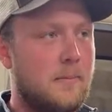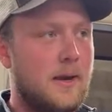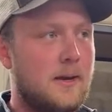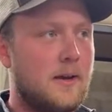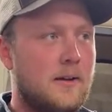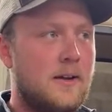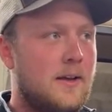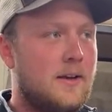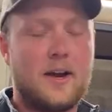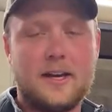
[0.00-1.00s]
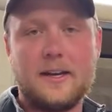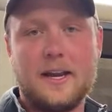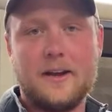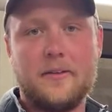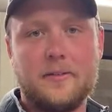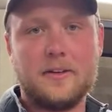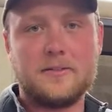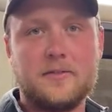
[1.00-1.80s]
make a night and day difference.